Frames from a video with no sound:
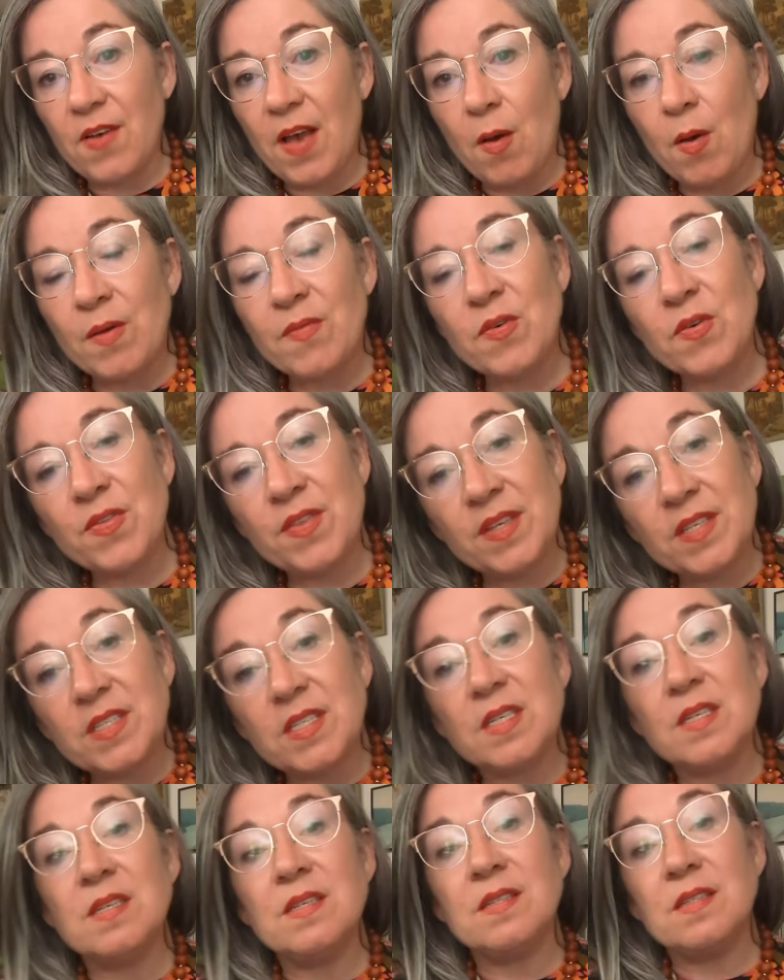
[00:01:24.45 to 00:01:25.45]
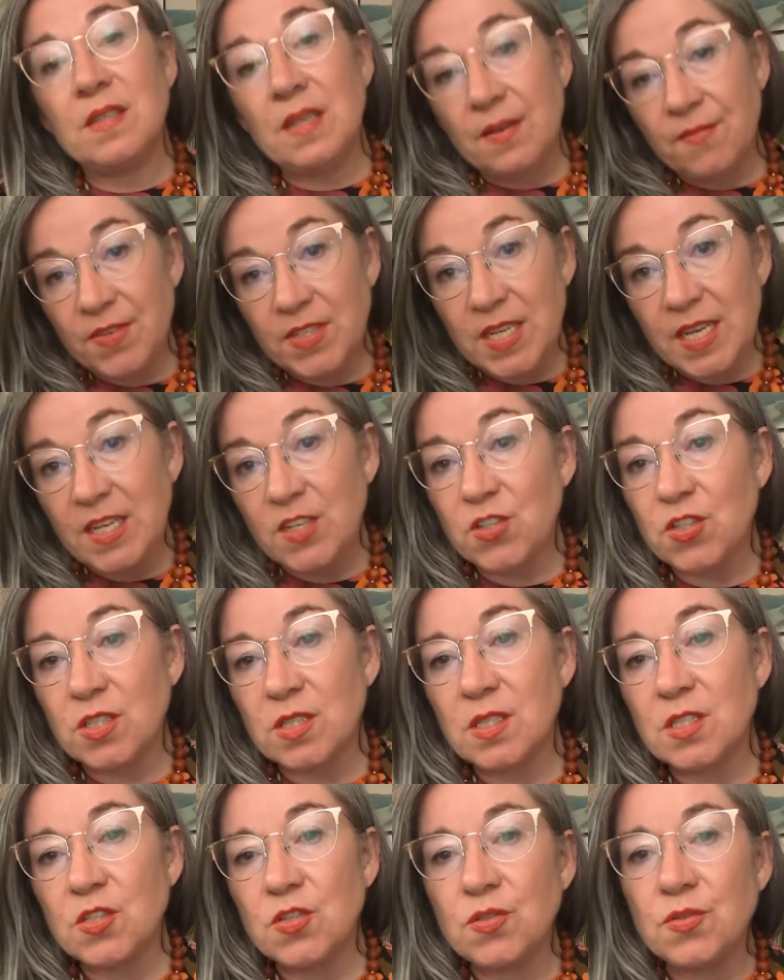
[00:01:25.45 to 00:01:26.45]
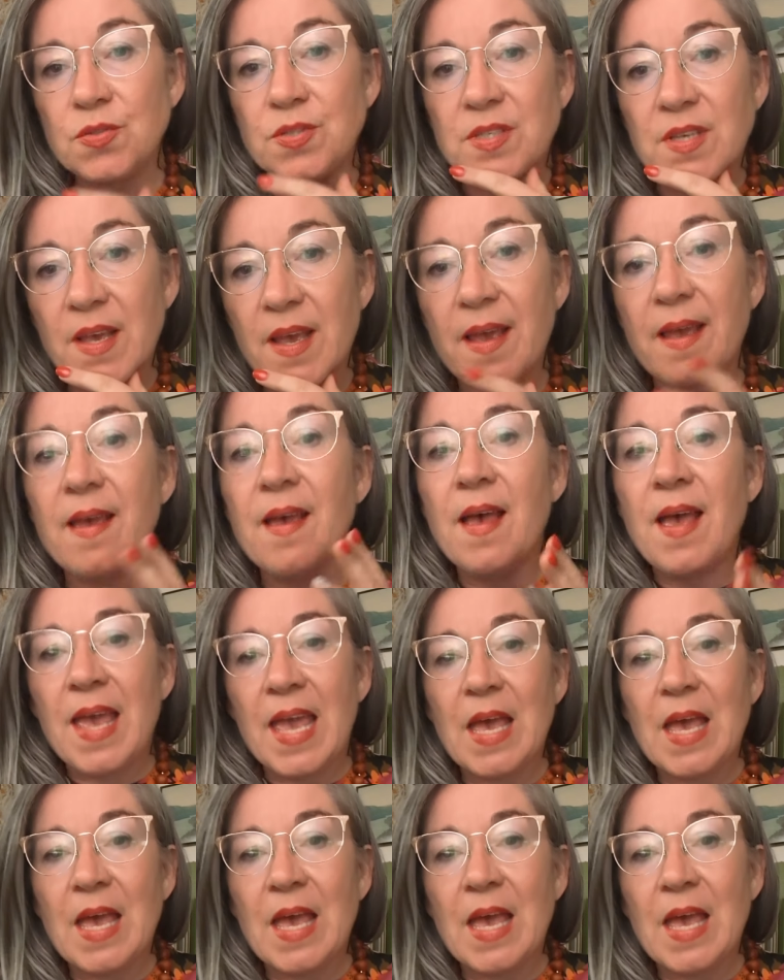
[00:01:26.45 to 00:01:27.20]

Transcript: however, this is an invitation to say,